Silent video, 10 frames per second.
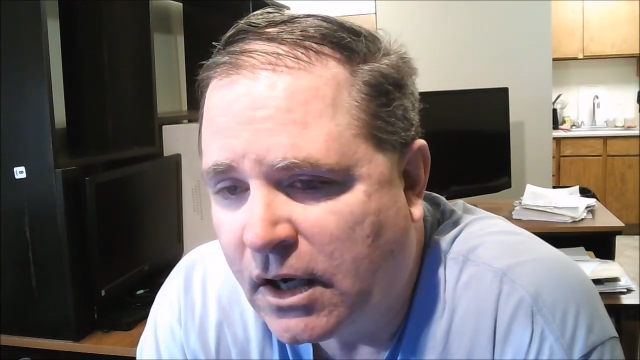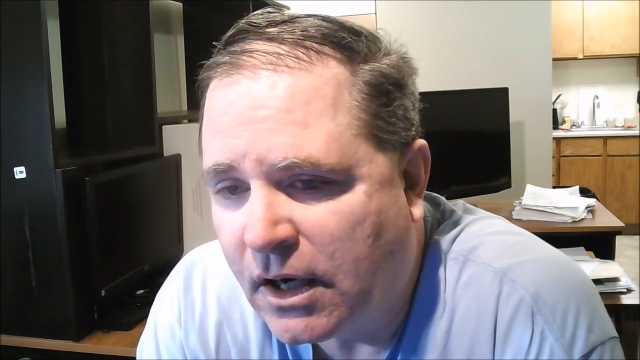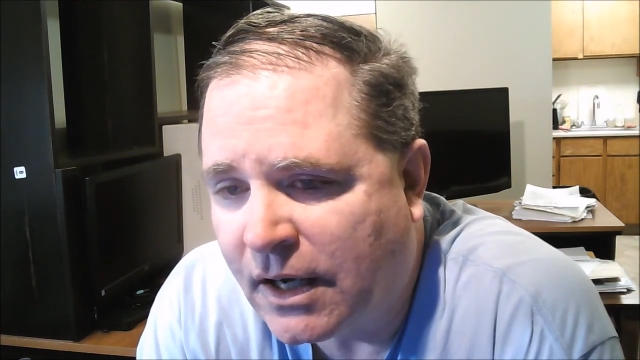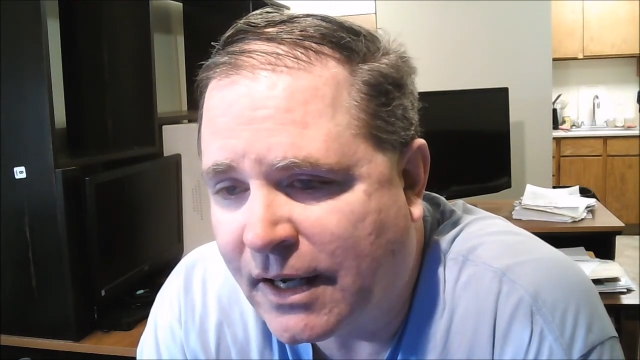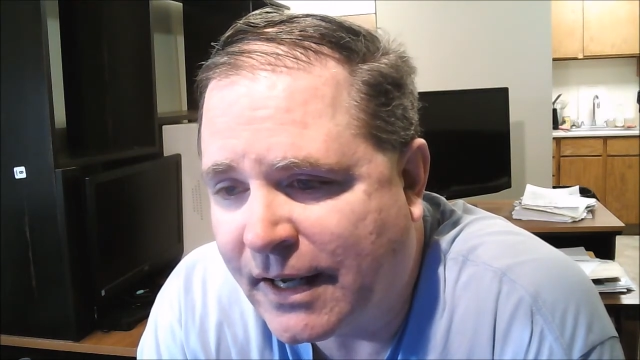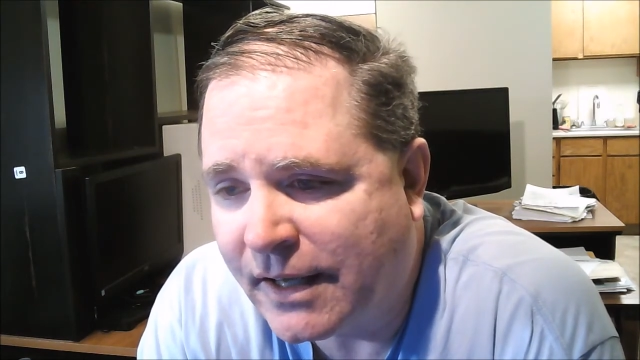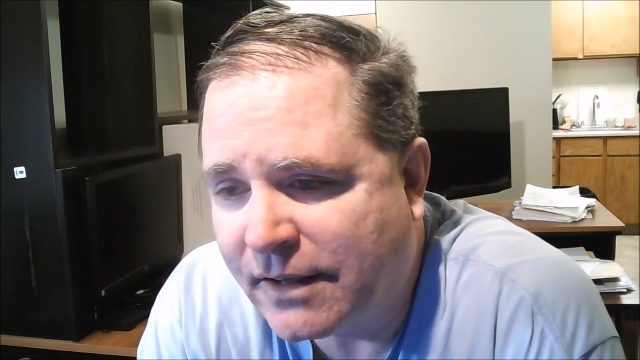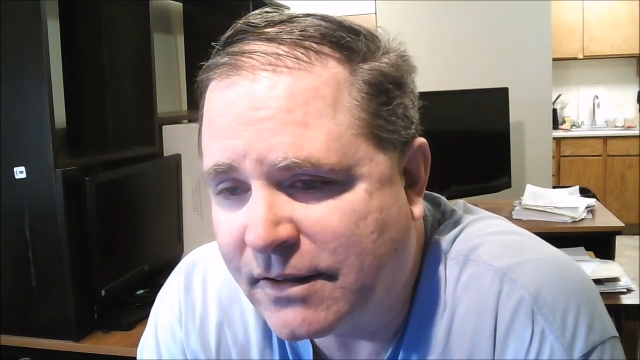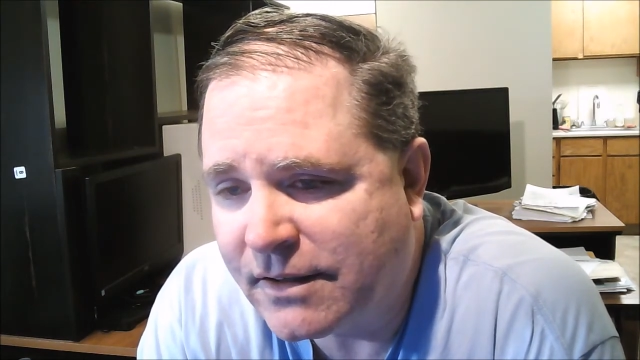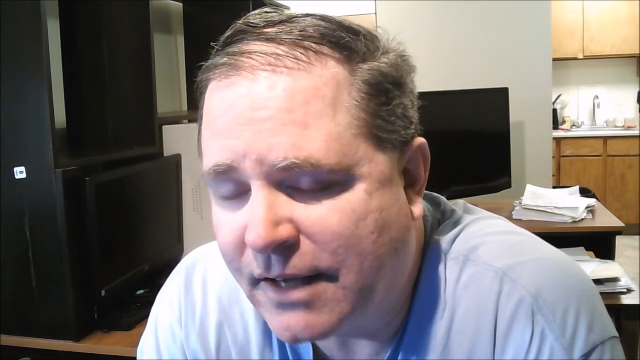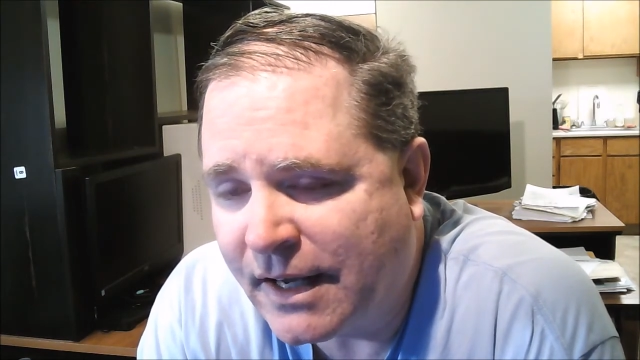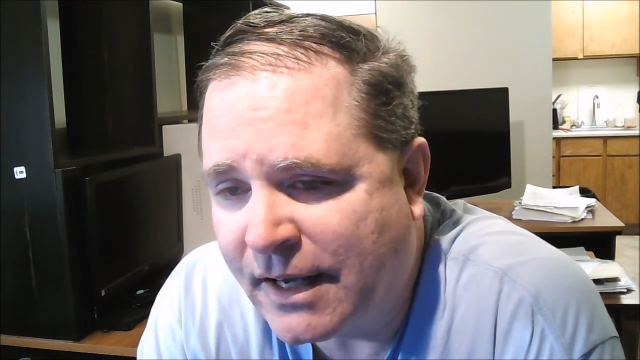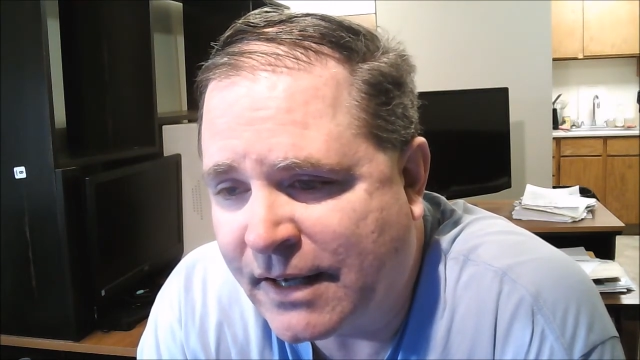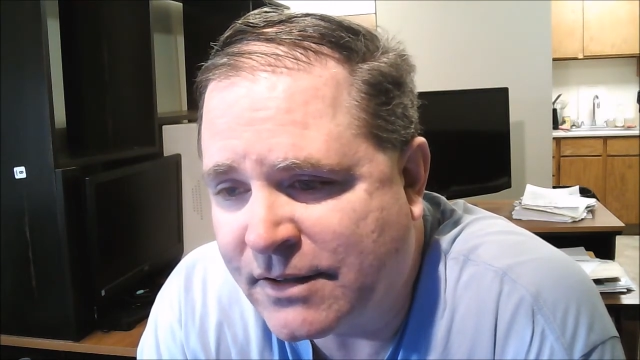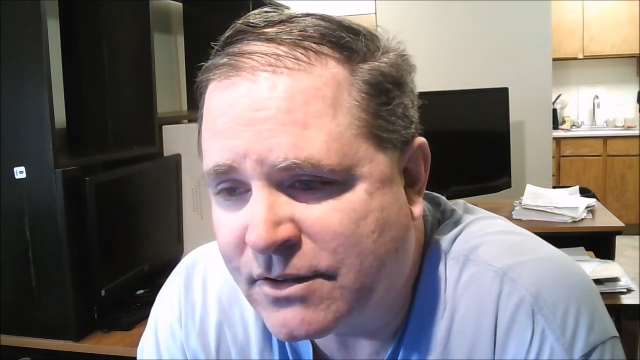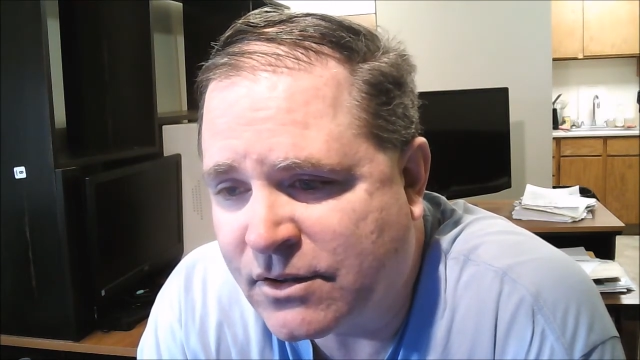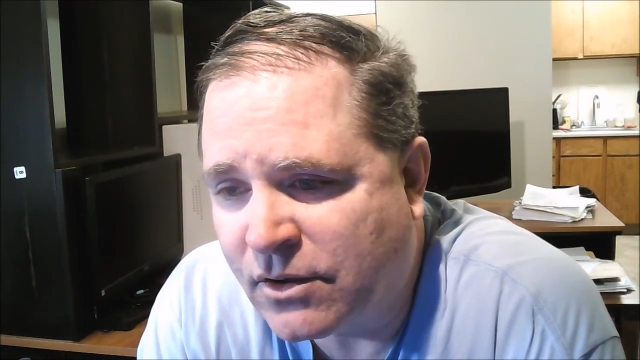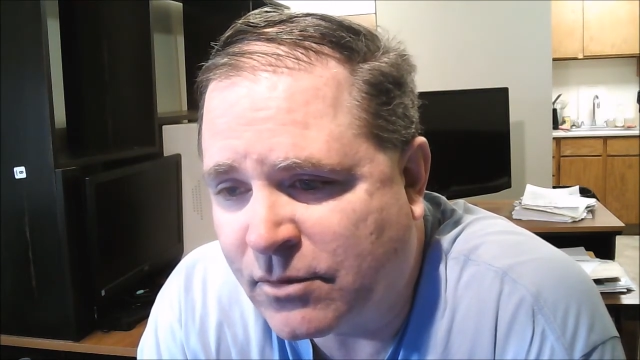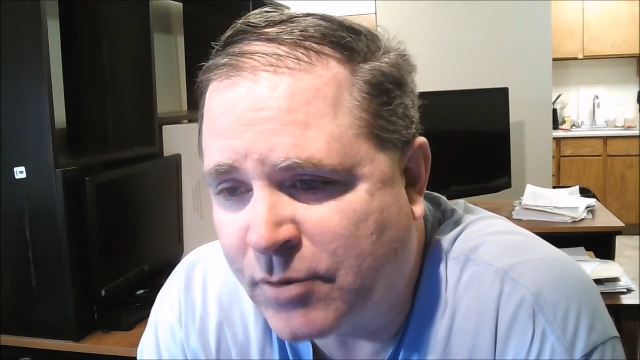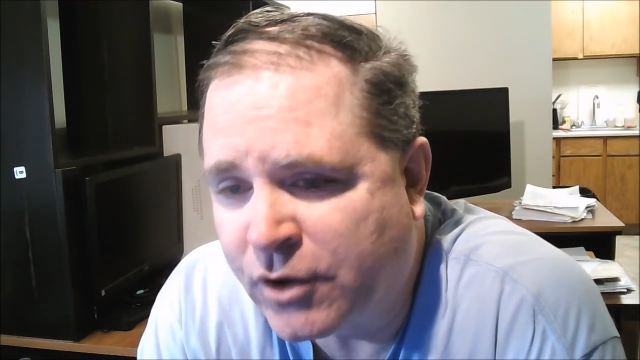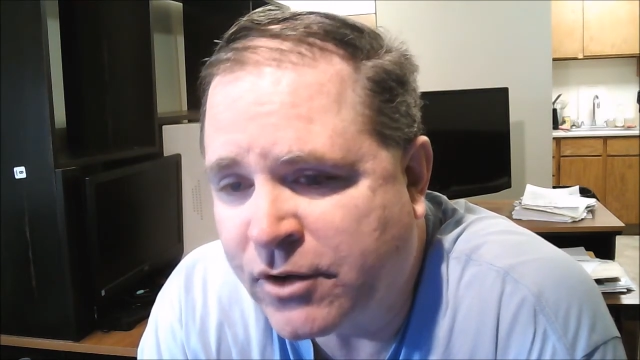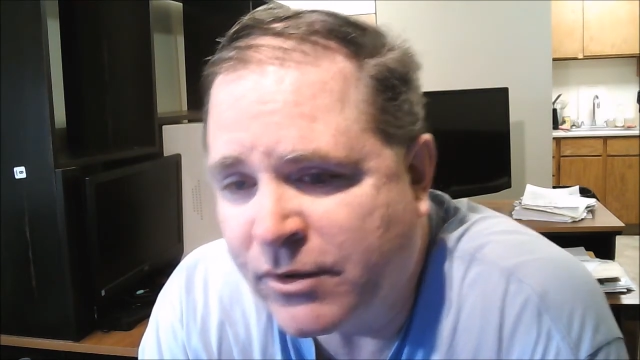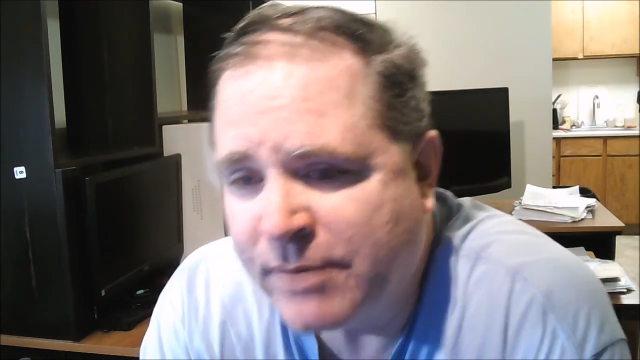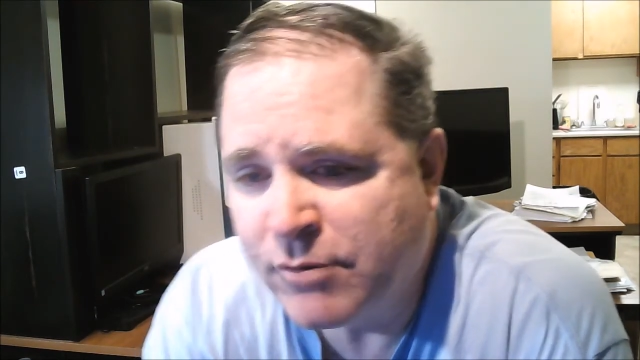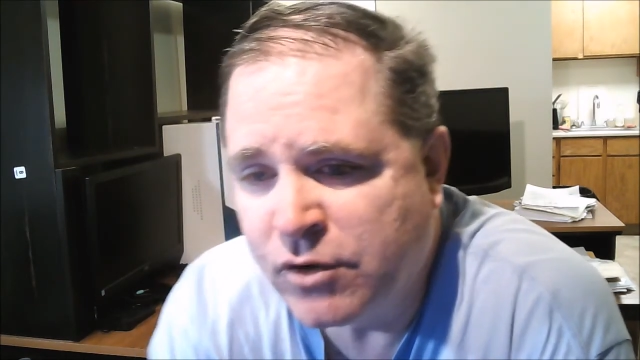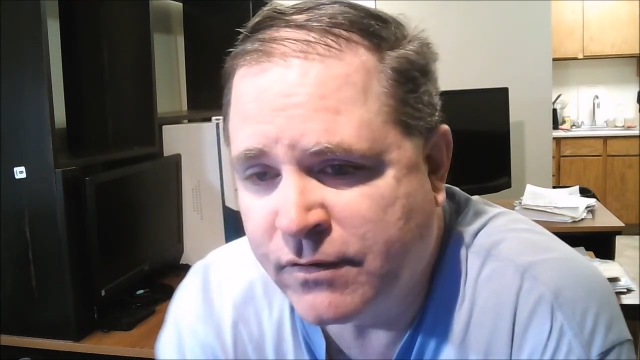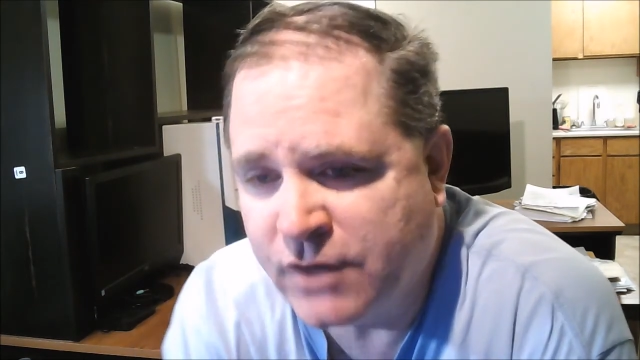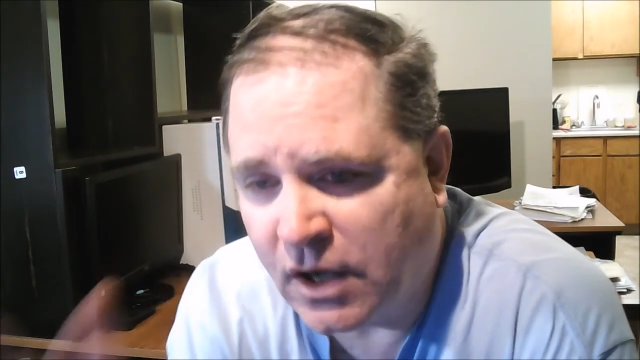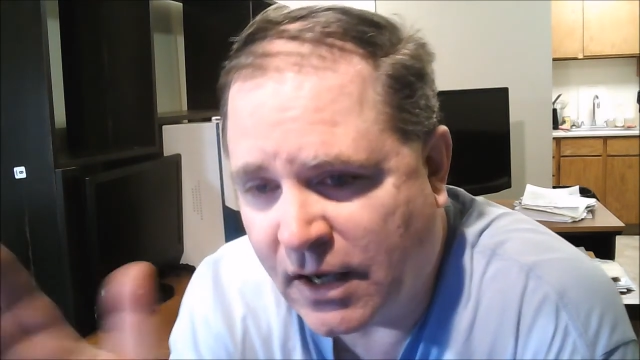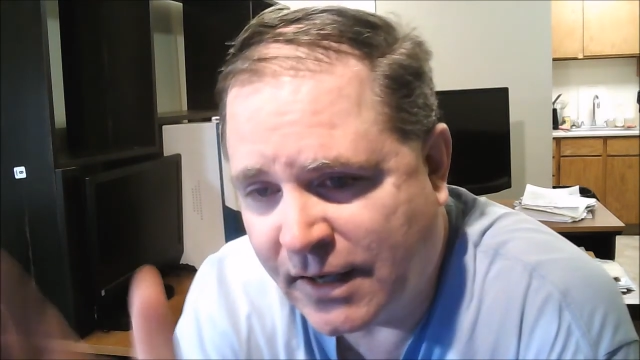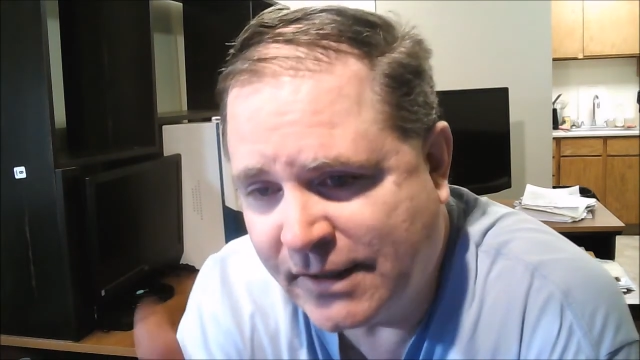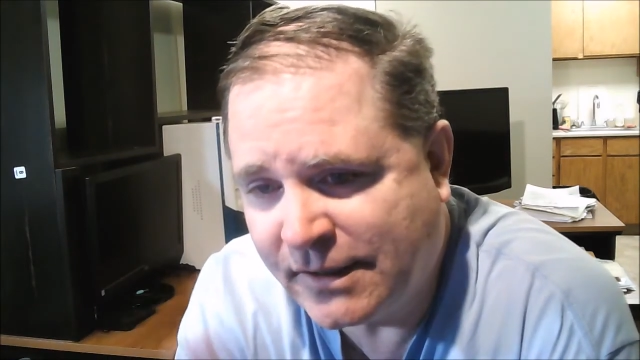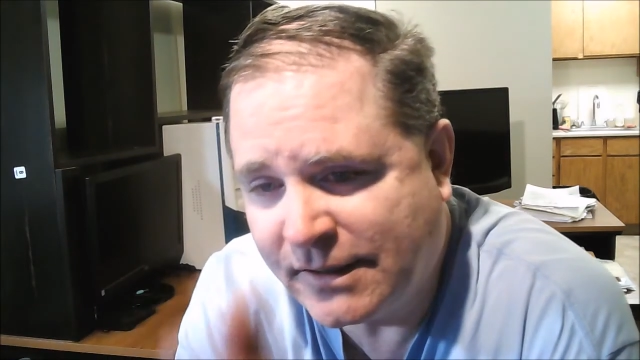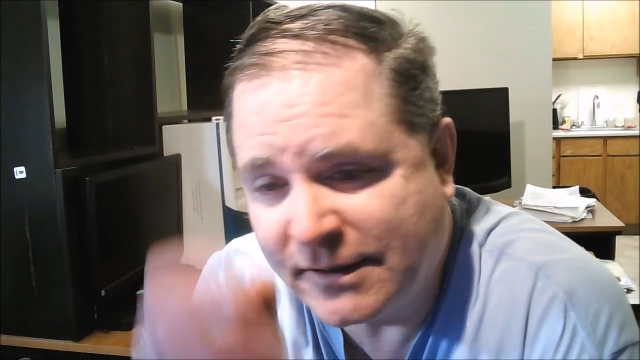Uh, and so Mercury moves on